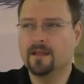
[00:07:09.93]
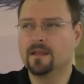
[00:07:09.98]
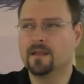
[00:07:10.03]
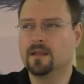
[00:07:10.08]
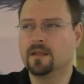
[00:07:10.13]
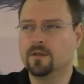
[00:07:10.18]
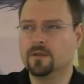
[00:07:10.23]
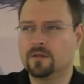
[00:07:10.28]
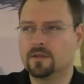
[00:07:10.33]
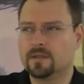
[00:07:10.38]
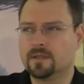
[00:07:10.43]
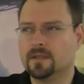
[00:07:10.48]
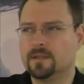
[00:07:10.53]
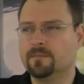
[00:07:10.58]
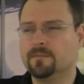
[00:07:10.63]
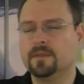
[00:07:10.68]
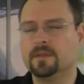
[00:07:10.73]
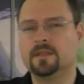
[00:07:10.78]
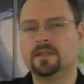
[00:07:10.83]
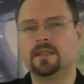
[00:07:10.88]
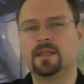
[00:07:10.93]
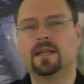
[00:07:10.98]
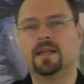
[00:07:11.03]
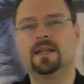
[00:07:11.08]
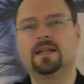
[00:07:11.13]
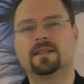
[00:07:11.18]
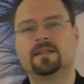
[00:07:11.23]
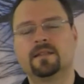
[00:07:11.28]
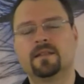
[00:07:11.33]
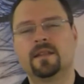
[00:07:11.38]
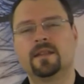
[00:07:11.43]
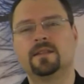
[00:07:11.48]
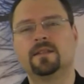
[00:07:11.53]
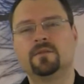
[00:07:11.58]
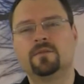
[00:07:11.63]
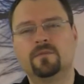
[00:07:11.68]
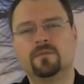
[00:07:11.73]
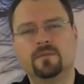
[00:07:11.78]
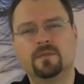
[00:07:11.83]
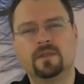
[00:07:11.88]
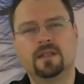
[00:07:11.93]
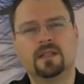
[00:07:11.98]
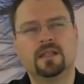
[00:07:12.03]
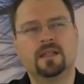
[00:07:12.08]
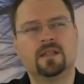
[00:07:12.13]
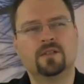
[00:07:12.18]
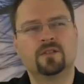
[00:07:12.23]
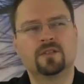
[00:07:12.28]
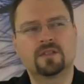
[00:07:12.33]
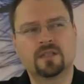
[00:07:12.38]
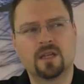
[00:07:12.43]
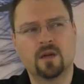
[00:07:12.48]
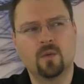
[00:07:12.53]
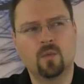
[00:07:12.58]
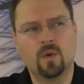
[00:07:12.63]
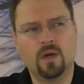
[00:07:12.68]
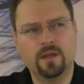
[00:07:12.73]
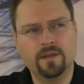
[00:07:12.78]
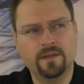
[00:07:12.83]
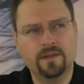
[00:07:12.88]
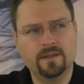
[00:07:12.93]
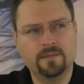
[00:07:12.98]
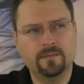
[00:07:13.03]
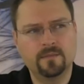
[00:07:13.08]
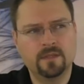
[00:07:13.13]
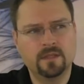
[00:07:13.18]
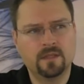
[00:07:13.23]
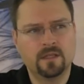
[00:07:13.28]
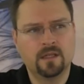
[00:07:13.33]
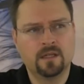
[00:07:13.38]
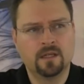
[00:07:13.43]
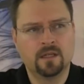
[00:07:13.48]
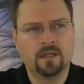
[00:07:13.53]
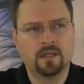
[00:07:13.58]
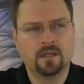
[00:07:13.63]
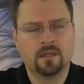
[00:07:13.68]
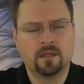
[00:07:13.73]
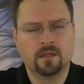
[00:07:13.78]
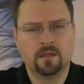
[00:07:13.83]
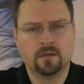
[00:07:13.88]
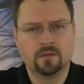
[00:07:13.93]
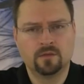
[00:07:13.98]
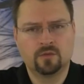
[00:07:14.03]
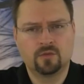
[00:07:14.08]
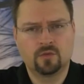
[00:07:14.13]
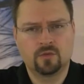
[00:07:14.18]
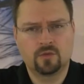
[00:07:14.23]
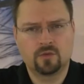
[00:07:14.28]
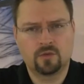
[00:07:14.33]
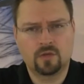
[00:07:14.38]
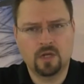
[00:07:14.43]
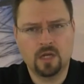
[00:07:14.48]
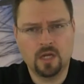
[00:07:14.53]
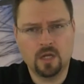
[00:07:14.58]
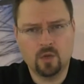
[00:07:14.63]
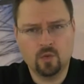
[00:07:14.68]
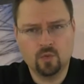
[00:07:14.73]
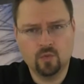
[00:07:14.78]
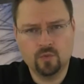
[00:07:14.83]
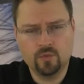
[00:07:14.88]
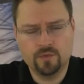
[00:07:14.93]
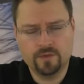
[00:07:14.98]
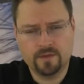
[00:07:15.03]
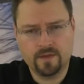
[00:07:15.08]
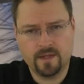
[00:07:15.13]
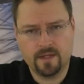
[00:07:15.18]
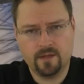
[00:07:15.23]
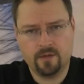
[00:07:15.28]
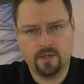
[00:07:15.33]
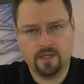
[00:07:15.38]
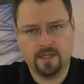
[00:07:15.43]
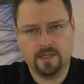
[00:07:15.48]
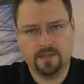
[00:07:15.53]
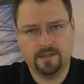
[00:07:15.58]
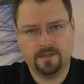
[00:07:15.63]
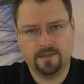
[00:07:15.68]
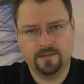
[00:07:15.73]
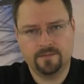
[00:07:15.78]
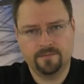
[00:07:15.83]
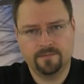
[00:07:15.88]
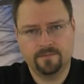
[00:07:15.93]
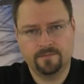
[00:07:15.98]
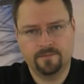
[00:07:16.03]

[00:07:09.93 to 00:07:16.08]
look them in the eyes, and then you just want them to close their eyes.